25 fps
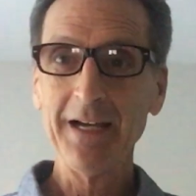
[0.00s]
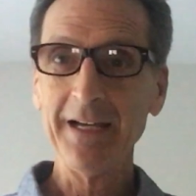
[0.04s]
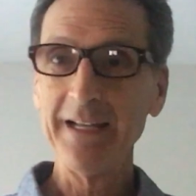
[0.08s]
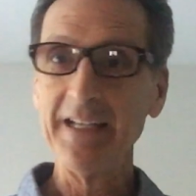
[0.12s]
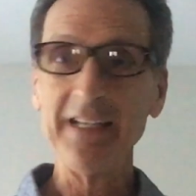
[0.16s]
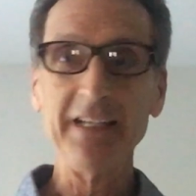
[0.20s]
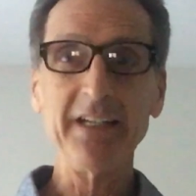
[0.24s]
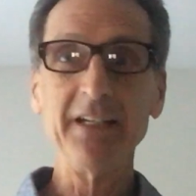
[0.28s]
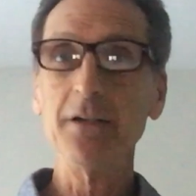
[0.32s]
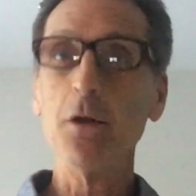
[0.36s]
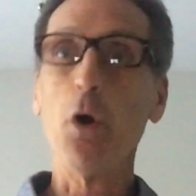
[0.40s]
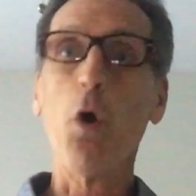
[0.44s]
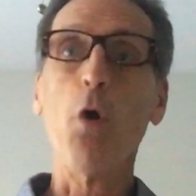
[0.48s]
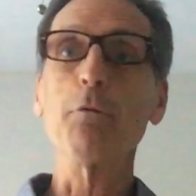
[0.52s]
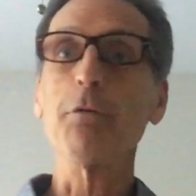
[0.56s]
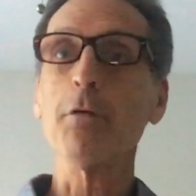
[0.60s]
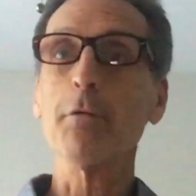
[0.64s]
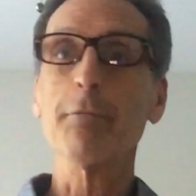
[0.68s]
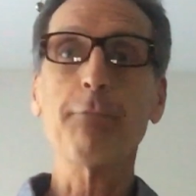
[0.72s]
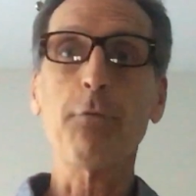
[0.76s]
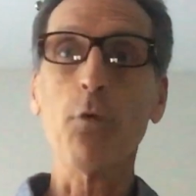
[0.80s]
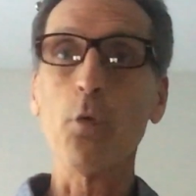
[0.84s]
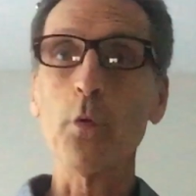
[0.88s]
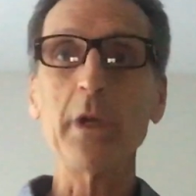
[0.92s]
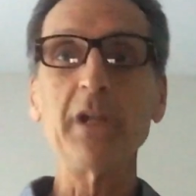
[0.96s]
Over
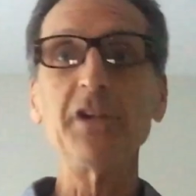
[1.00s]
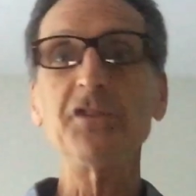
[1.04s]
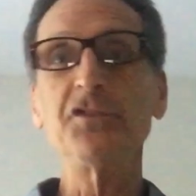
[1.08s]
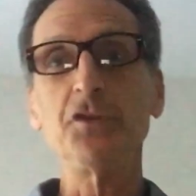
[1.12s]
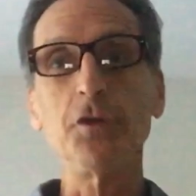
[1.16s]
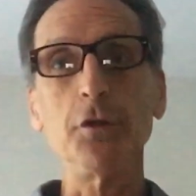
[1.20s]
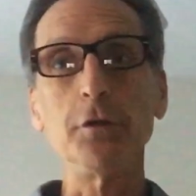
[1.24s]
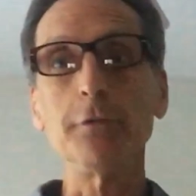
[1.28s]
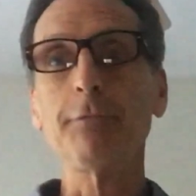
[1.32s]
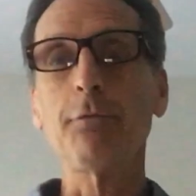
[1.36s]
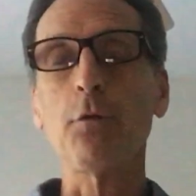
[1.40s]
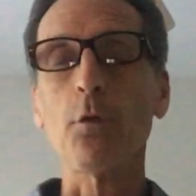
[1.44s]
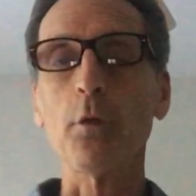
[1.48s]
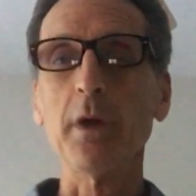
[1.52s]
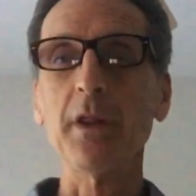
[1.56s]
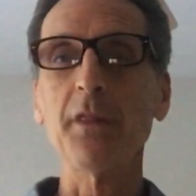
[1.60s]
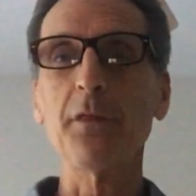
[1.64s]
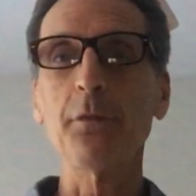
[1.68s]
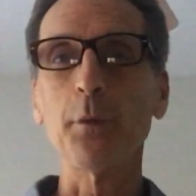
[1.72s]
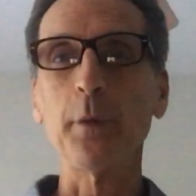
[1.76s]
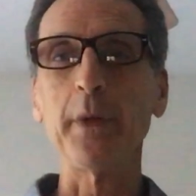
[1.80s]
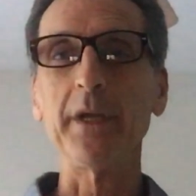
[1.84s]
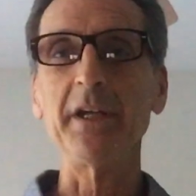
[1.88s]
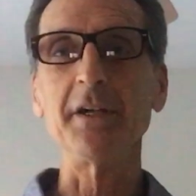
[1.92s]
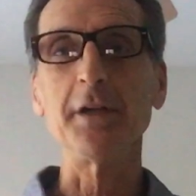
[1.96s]
42,
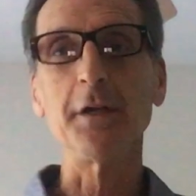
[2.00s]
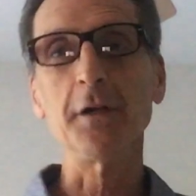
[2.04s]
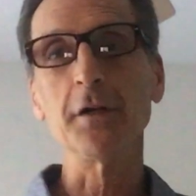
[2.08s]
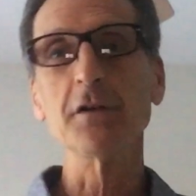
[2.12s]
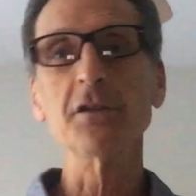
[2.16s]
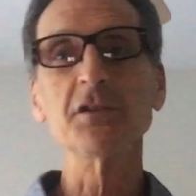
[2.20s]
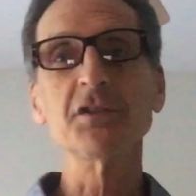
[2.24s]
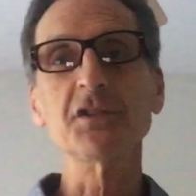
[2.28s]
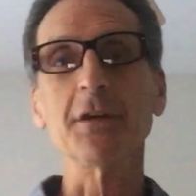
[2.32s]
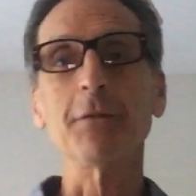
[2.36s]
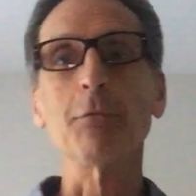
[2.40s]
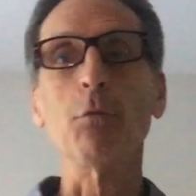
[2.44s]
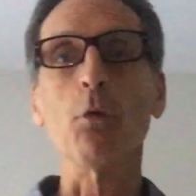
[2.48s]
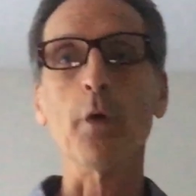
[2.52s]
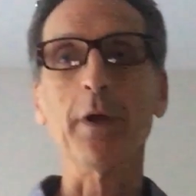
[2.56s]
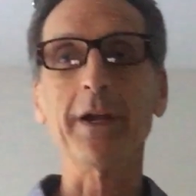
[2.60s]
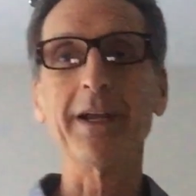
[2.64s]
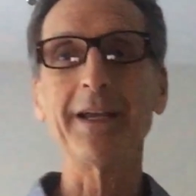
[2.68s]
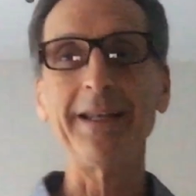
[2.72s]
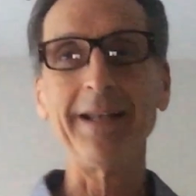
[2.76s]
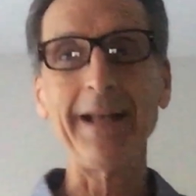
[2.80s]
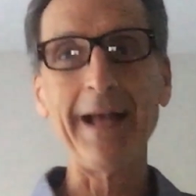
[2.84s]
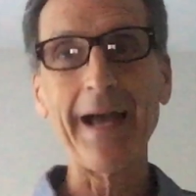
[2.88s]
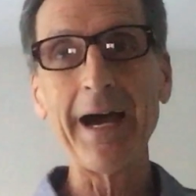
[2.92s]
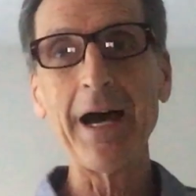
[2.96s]
43 years of
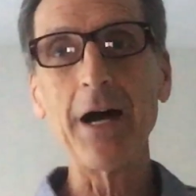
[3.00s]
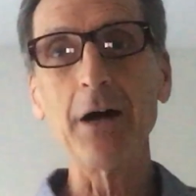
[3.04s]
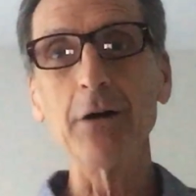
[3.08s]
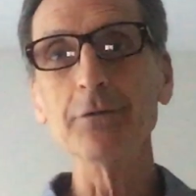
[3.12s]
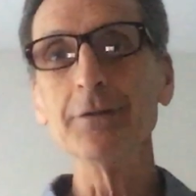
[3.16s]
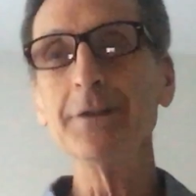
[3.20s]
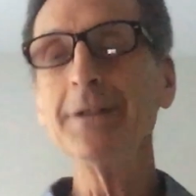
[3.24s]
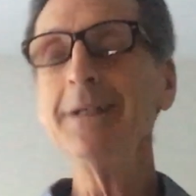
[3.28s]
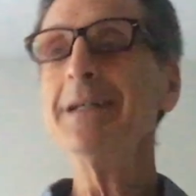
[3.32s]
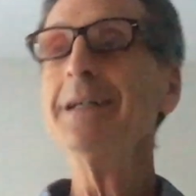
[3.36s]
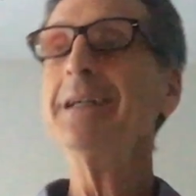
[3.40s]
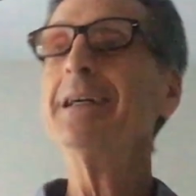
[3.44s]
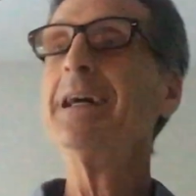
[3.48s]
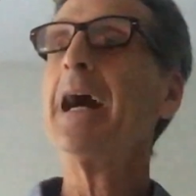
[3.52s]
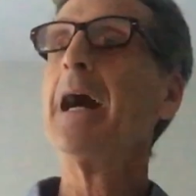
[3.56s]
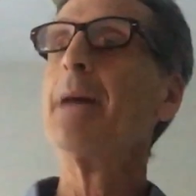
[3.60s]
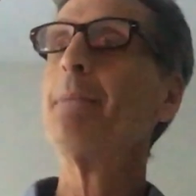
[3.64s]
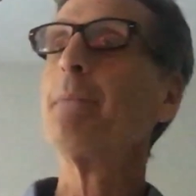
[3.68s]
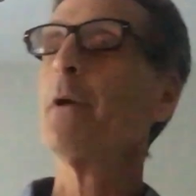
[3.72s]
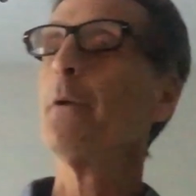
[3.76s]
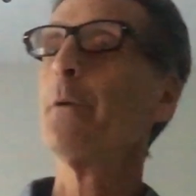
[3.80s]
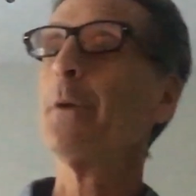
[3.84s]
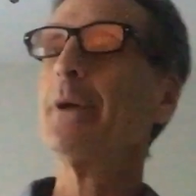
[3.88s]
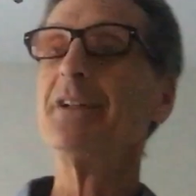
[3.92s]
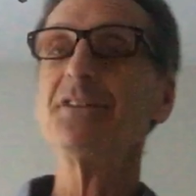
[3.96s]
working out.
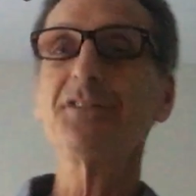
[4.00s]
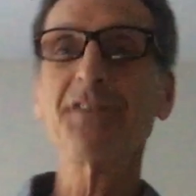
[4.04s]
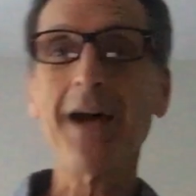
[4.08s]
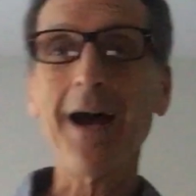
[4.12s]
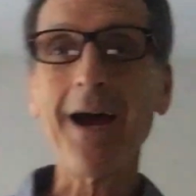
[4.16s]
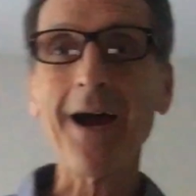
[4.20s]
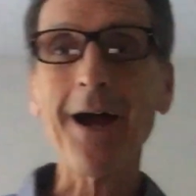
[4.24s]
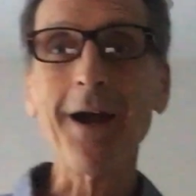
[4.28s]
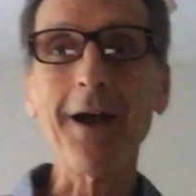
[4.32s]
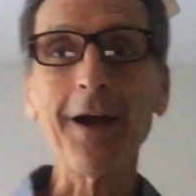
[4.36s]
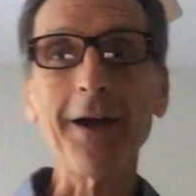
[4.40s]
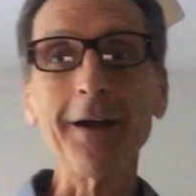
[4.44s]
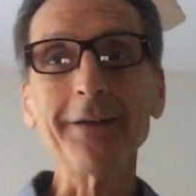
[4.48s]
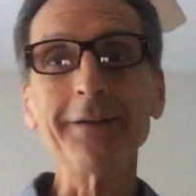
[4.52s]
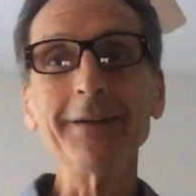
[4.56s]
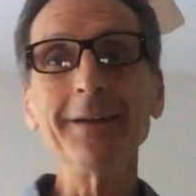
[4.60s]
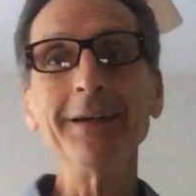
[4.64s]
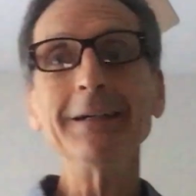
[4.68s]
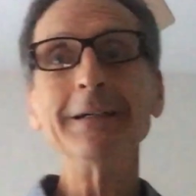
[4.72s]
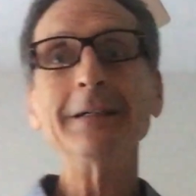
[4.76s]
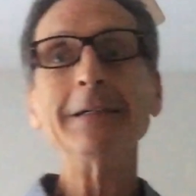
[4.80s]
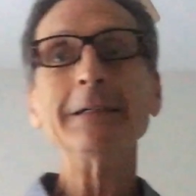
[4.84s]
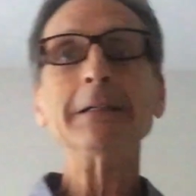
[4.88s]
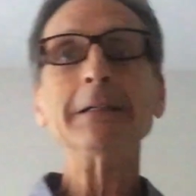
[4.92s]
I'm a retired